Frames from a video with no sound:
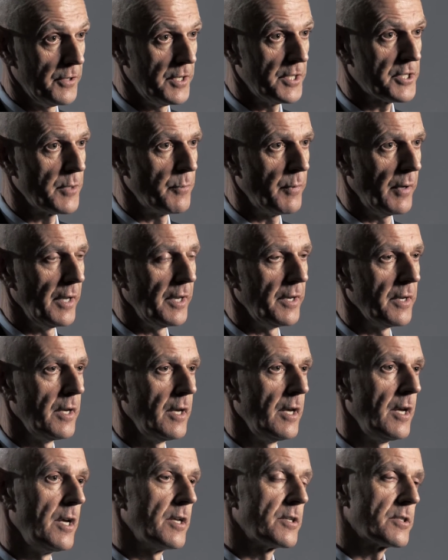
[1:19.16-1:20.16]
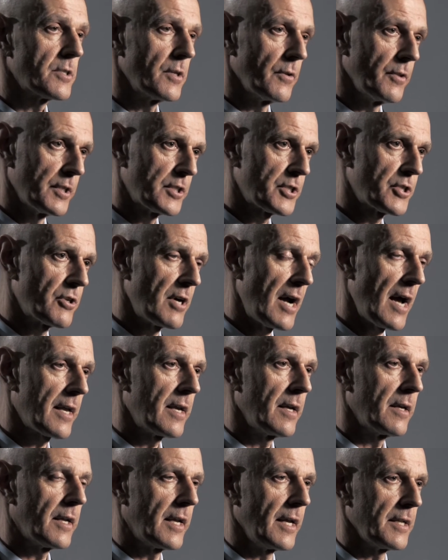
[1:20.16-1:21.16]
on discipline. So the
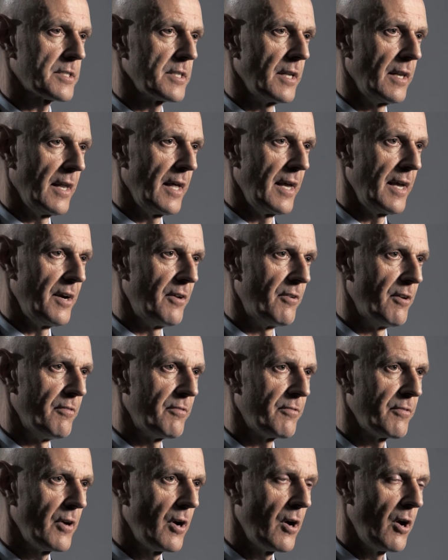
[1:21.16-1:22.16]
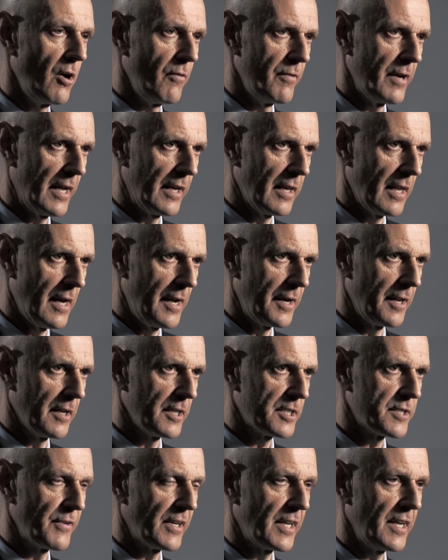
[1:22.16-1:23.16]
track gets a layer of overhead line
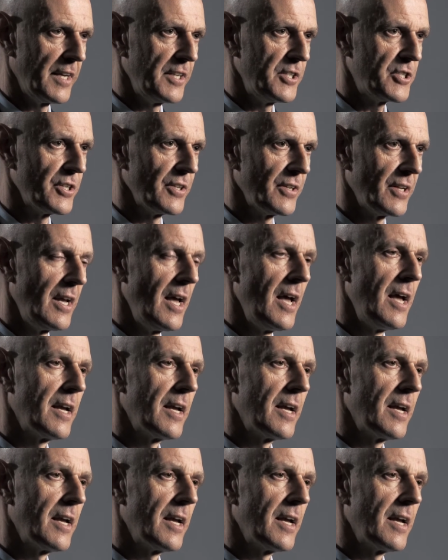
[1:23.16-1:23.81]
electrification,